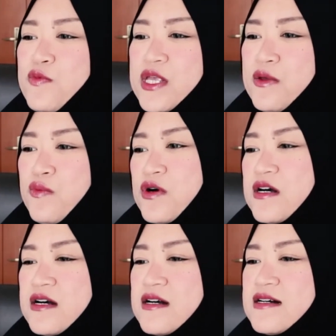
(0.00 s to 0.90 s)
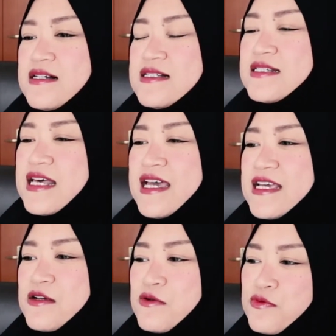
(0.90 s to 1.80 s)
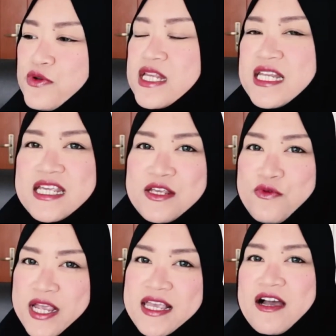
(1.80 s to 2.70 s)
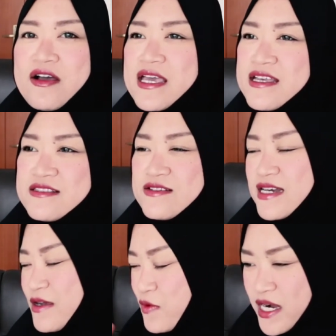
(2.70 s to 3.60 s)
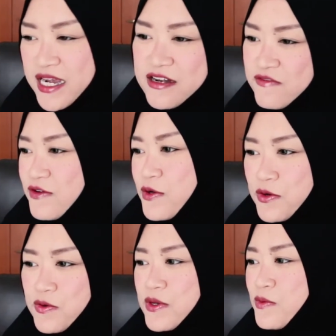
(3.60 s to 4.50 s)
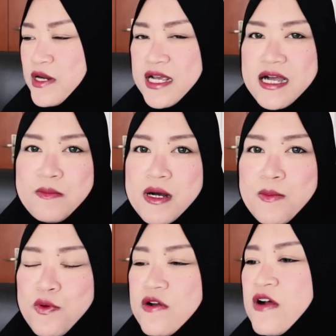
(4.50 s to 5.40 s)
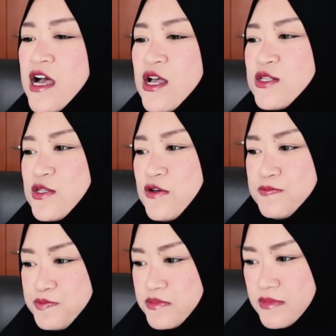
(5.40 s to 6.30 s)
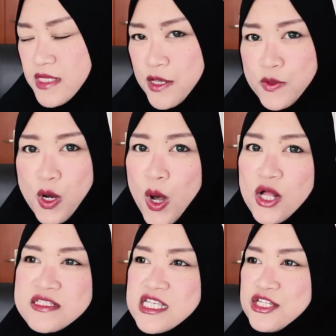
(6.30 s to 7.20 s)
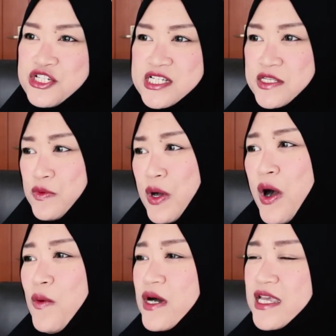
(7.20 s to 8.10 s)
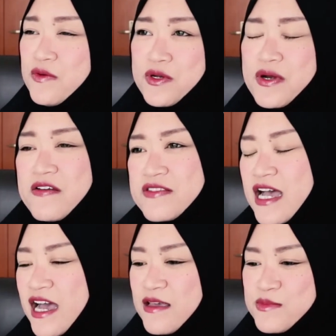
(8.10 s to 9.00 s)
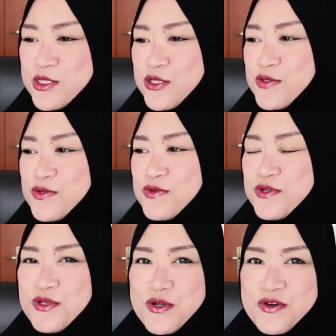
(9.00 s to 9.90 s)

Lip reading: We were like really racking our heads on like what kind of logo we want to come up with. So, and we're all teachers and we're all working. We don't have time to,